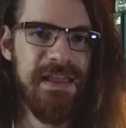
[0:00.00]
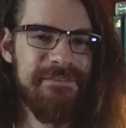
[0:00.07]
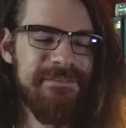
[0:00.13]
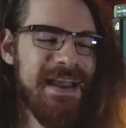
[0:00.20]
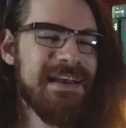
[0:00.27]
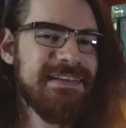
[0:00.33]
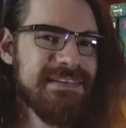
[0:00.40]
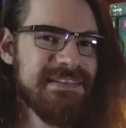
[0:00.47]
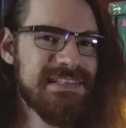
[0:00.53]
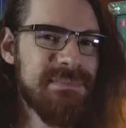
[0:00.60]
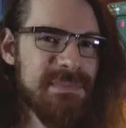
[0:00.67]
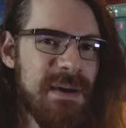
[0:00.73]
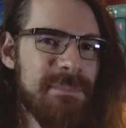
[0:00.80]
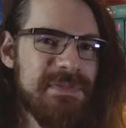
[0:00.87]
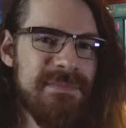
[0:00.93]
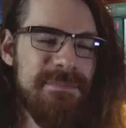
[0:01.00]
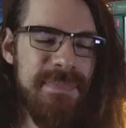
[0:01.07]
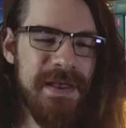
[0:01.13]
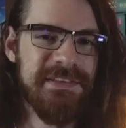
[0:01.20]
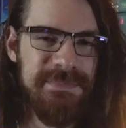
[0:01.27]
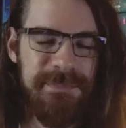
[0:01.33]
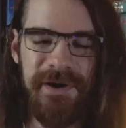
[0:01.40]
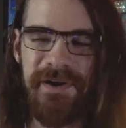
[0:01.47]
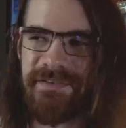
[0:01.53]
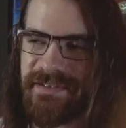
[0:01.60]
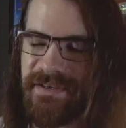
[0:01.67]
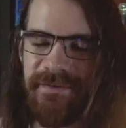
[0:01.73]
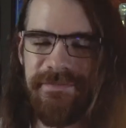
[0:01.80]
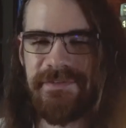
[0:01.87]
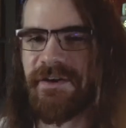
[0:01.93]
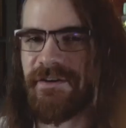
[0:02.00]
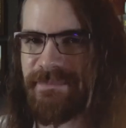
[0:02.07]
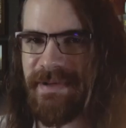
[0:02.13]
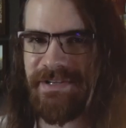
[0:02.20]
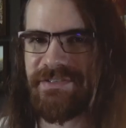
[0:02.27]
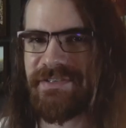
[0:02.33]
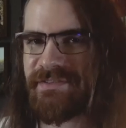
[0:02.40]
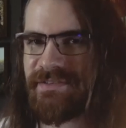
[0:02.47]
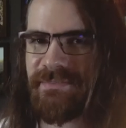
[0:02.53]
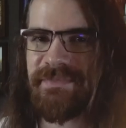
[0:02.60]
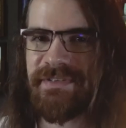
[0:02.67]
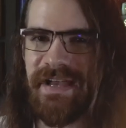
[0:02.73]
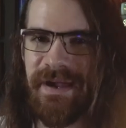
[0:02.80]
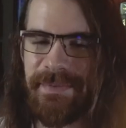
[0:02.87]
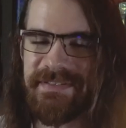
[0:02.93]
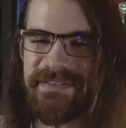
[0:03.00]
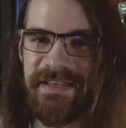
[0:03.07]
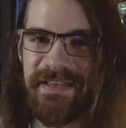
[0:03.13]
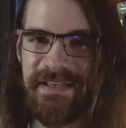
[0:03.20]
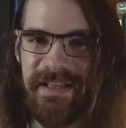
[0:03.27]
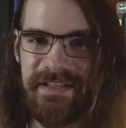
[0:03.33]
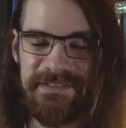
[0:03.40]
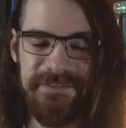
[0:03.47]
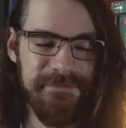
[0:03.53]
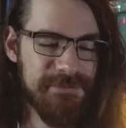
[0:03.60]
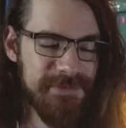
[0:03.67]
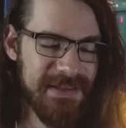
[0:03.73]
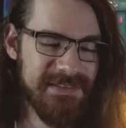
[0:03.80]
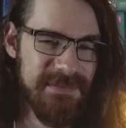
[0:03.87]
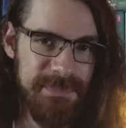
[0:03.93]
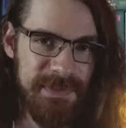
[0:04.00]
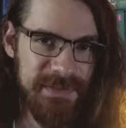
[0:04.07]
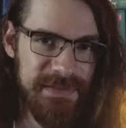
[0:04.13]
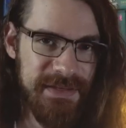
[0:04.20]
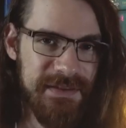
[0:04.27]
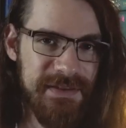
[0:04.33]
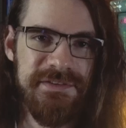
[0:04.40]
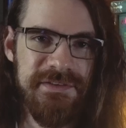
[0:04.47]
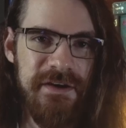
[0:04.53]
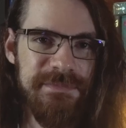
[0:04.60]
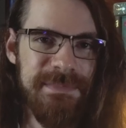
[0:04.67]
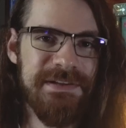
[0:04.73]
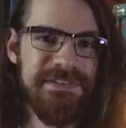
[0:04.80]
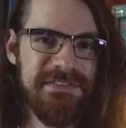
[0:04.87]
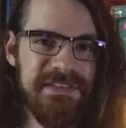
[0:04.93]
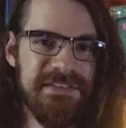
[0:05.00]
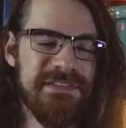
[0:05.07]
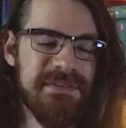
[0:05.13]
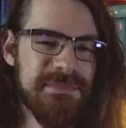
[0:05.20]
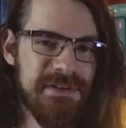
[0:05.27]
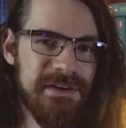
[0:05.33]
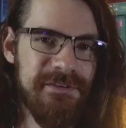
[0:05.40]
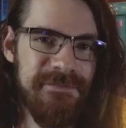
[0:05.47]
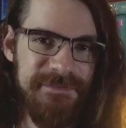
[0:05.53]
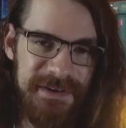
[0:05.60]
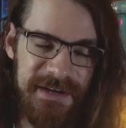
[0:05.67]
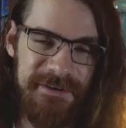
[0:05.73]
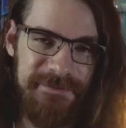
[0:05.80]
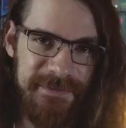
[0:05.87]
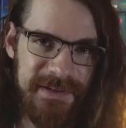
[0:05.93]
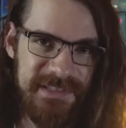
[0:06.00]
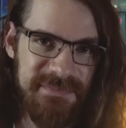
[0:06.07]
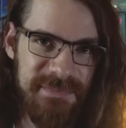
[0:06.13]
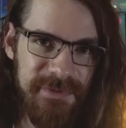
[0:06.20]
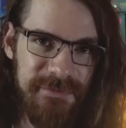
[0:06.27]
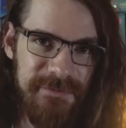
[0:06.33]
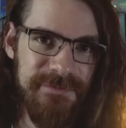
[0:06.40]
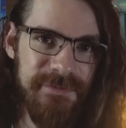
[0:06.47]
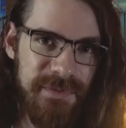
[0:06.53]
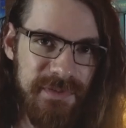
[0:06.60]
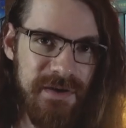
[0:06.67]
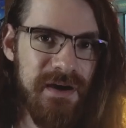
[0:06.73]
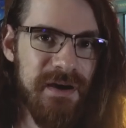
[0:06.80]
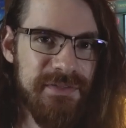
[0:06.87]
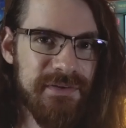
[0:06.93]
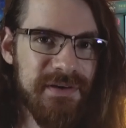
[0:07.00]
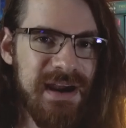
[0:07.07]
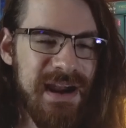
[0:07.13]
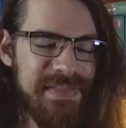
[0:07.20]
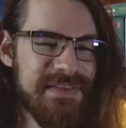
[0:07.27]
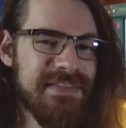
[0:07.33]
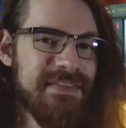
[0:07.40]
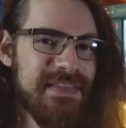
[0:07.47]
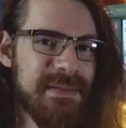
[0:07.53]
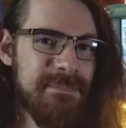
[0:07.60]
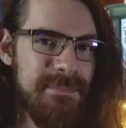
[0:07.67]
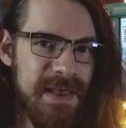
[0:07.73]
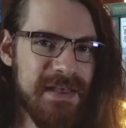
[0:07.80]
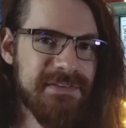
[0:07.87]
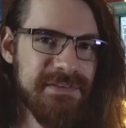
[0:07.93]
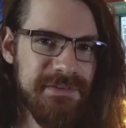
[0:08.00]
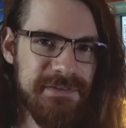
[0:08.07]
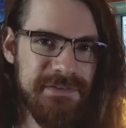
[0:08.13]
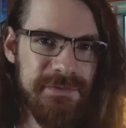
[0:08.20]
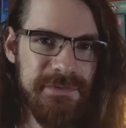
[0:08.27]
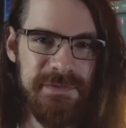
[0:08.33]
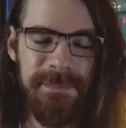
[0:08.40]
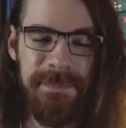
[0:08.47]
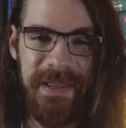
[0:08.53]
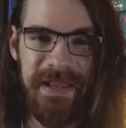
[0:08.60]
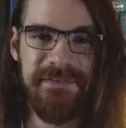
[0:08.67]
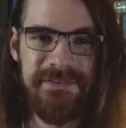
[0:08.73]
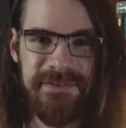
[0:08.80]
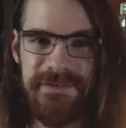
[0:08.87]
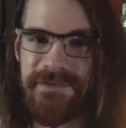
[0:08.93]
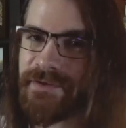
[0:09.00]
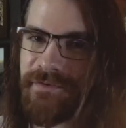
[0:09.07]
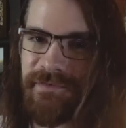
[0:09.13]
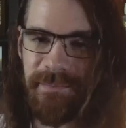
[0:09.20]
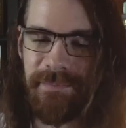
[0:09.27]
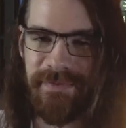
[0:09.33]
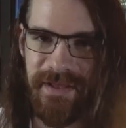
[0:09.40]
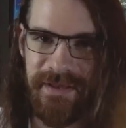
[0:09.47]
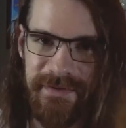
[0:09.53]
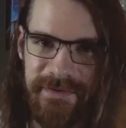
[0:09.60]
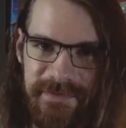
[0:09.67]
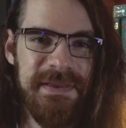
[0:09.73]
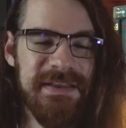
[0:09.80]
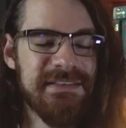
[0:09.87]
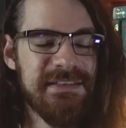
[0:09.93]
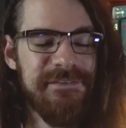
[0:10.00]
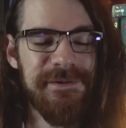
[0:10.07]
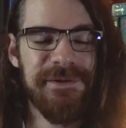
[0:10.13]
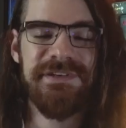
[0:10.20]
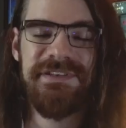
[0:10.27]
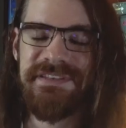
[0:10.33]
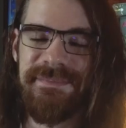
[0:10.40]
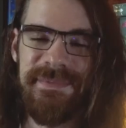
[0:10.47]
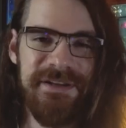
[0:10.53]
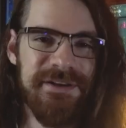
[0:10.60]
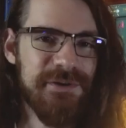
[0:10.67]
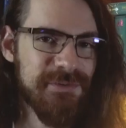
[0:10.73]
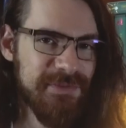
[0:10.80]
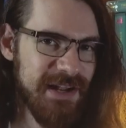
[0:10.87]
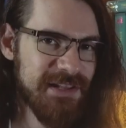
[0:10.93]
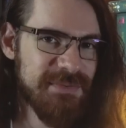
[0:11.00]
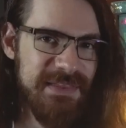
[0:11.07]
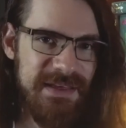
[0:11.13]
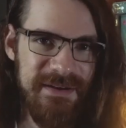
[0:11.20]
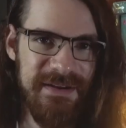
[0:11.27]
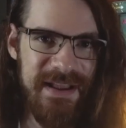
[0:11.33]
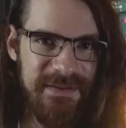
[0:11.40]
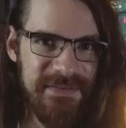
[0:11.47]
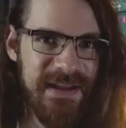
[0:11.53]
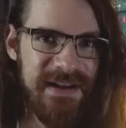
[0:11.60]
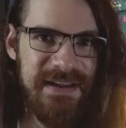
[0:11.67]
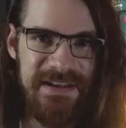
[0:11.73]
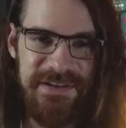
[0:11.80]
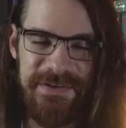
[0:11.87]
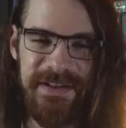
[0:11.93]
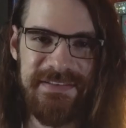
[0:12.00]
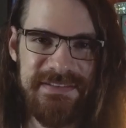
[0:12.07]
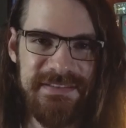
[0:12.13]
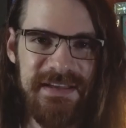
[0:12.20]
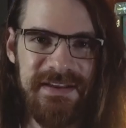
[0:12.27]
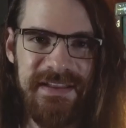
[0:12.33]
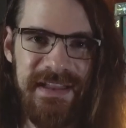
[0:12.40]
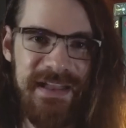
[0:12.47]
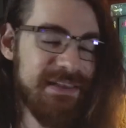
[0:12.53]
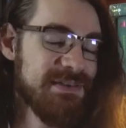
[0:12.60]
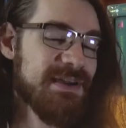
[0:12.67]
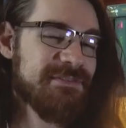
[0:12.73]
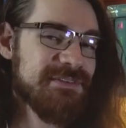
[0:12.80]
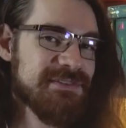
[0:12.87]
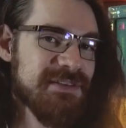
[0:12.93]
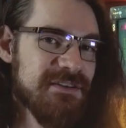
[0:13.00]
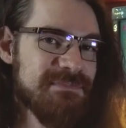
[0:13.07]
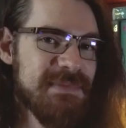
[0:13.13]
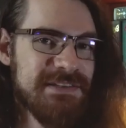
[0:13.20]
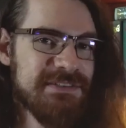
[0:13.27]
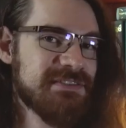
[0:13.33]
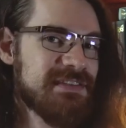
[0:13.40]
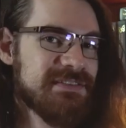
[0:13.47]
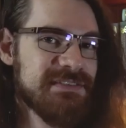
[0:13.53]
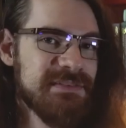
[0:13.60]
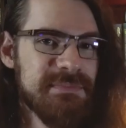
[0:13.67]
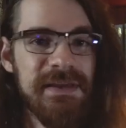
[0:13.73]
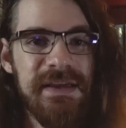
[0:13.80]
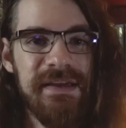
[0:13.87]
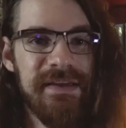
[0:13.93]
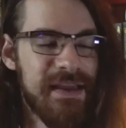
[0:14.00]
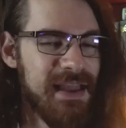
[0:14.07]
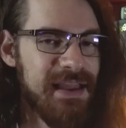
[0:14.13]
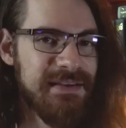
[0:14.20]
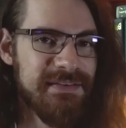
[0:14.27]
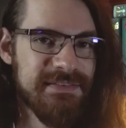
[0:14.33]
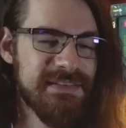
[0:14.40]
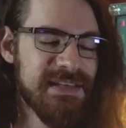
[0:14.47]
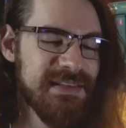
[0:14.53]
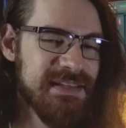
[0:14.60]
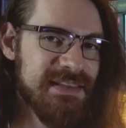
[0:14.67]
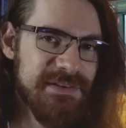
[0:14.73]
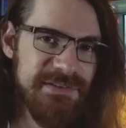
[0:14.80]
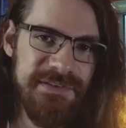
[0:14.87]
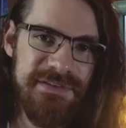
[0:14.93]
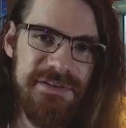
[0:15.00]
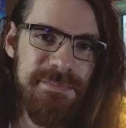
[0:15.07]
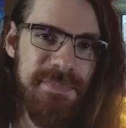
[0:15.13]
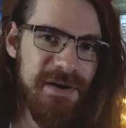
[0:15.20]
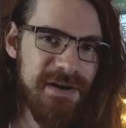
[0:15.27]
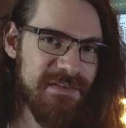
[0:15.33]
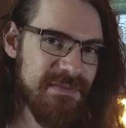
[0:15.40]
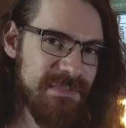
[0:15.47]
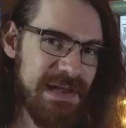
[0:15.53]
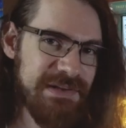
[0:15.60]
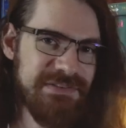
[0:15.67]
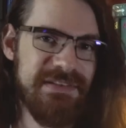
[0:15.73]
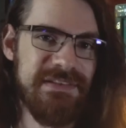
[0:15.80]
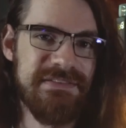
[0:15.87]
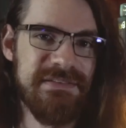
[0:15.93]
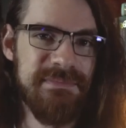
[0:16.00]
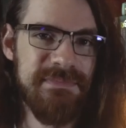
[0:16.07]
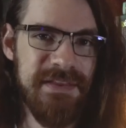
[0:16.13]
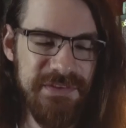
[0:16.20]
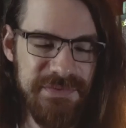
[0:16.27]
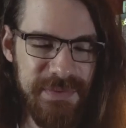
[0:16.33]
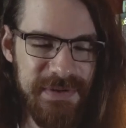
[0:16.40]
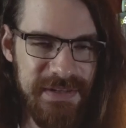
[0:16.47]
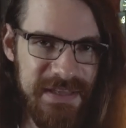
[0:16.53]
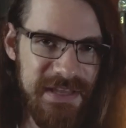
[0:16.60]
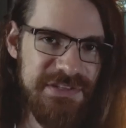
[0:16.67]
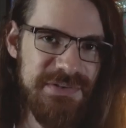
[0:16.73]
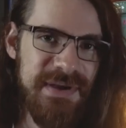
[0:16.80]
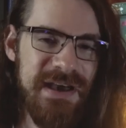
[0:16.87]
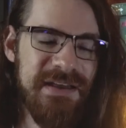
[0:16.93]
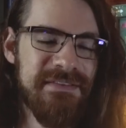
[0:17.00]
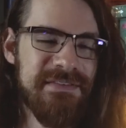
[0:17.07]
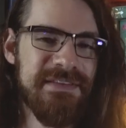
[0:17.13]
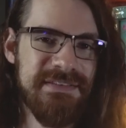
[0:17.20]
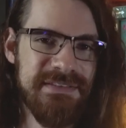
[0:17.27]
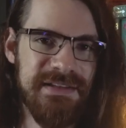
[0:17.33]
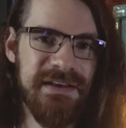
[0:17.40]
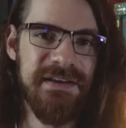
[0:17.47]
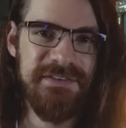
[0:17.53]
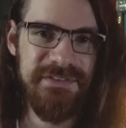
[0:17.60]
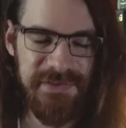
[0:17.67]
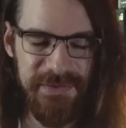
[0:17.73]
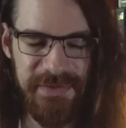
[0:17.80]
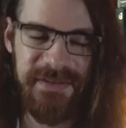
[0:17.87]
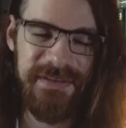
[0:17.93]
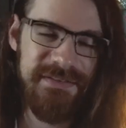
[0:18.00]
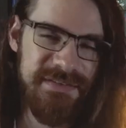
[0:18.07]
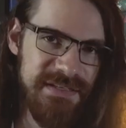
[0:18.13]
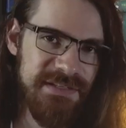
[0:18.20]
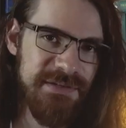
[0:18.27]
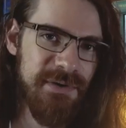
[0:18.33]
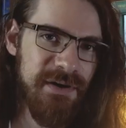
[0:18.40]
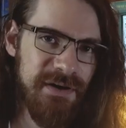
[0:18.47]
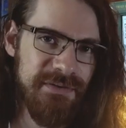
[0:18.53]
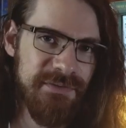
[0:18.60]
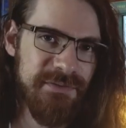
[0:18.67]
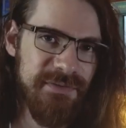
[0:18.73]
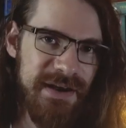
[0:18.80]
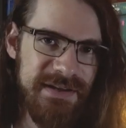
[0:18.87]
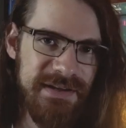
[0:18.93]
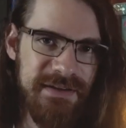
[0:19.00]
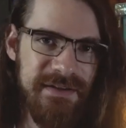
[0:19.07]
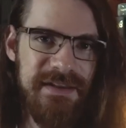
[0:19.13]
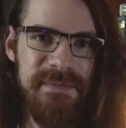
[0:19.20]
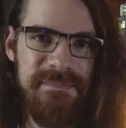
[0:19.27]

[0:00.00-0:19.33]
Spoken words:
If I had to sum up the best parts of soft magic systems, I would say it's flexibility. Soft magic systems are very flexible for the author. I think that they best suit pantsers over plotters, because if you're just somebody who writes without an outline and you get stuck, you have a soft magic system, hey, suddenly there's a new part of the magic system that is going to get you out of this stuck so that you can continue on writing.